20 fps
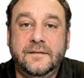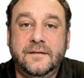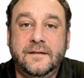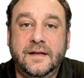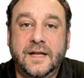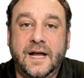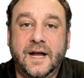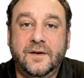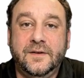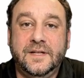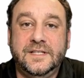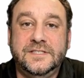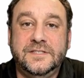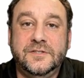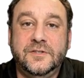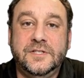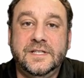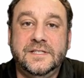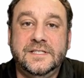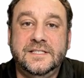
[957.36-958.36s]
Now let's
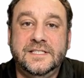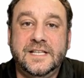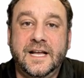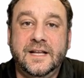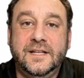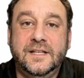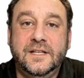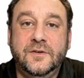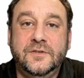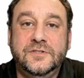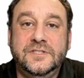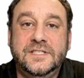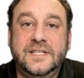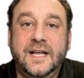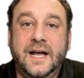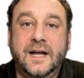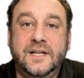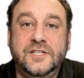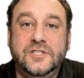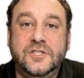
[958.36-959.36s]
look at the technical
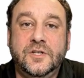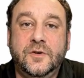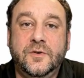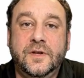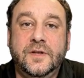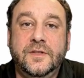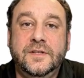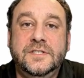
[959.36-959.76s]
stack shown on the